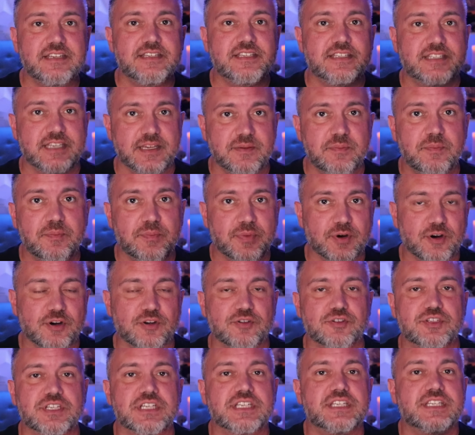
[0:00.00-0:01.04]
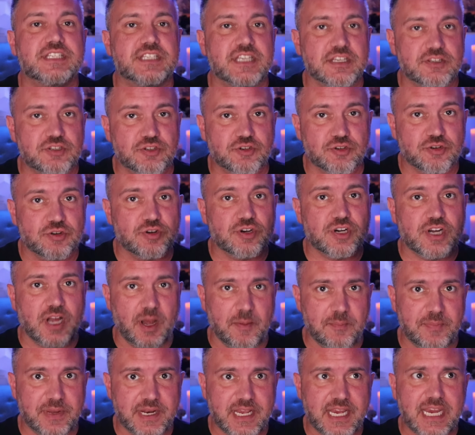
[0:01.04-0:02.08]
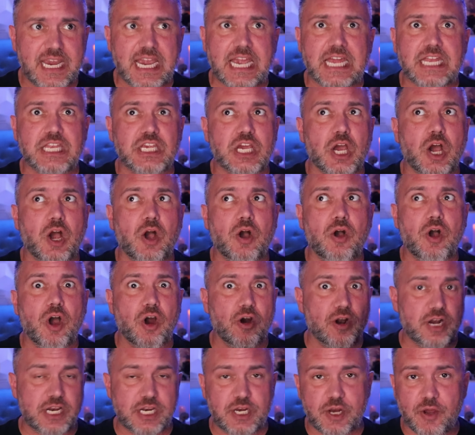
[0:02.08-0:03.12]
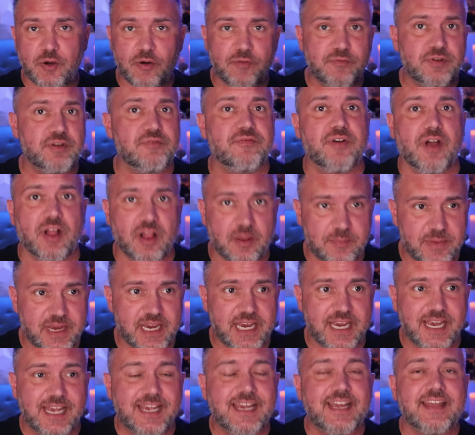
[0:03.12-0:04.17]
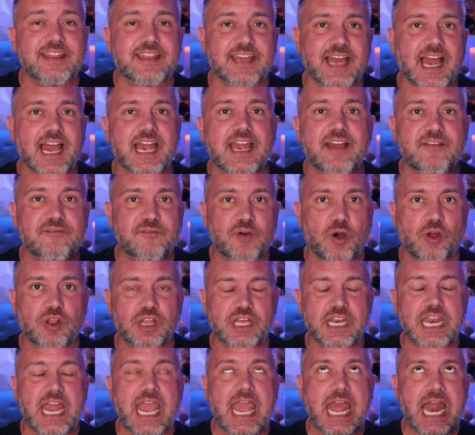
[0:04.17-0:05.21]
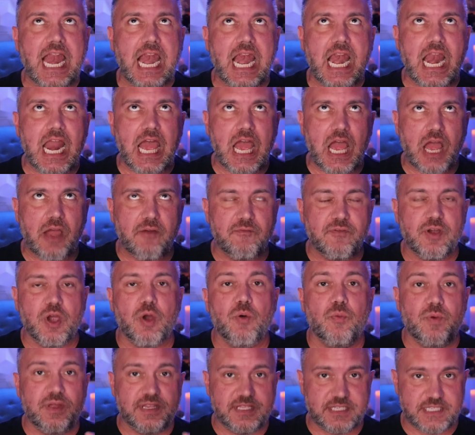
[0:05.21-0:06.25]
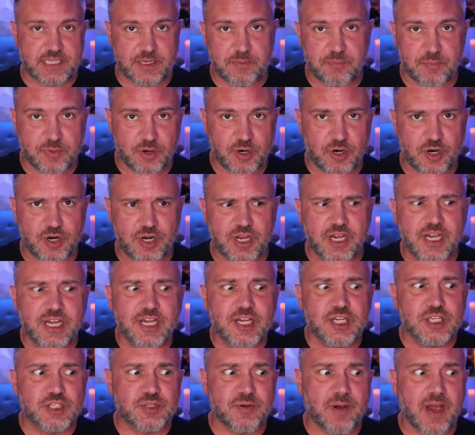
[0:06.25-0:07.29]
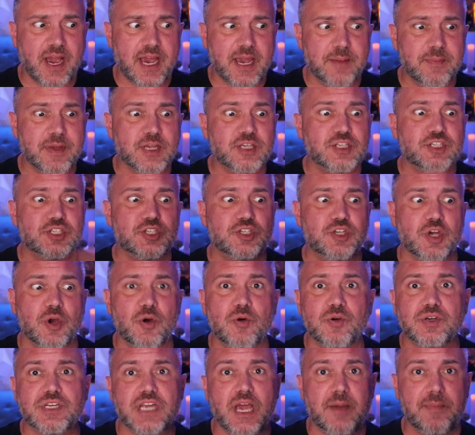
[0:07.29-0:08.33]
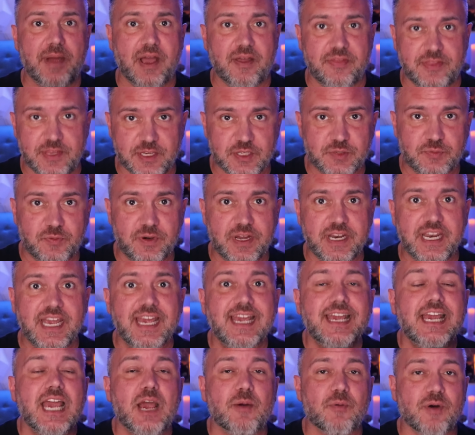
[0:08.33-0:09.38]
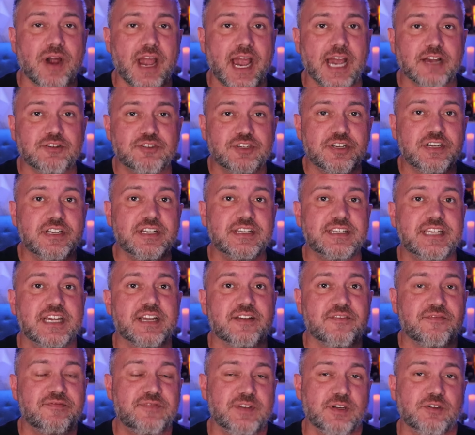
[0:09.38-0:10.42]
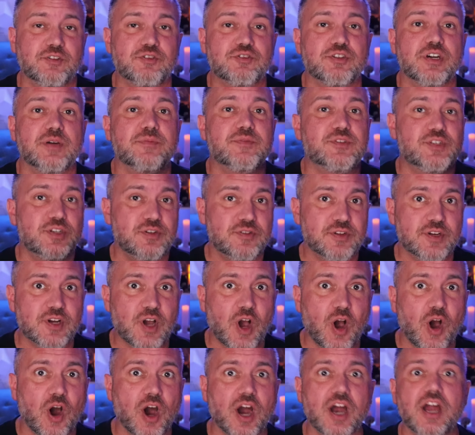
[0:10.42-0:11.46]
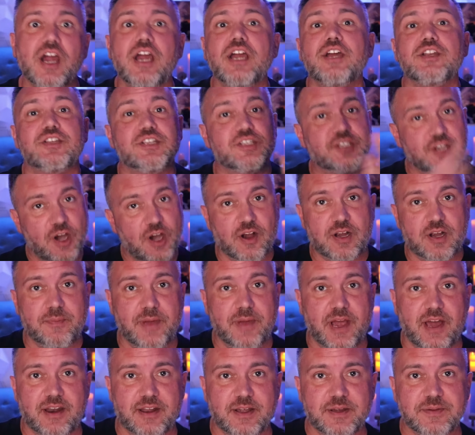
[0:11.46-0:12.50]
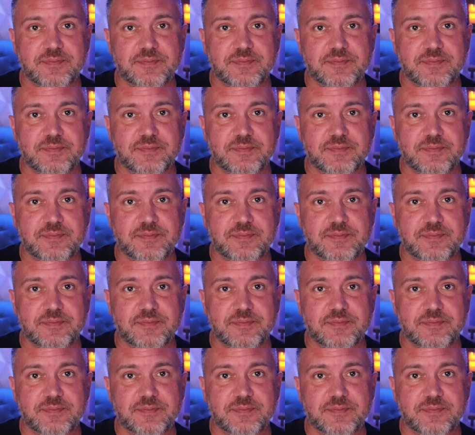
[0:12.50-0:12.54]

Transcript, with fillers: is Scentbird's sister company and y'all already know if you follow me that I have fallen in love with Scentbird. So I am stoked about this one and we're actually going to take a field trip to the car to talk about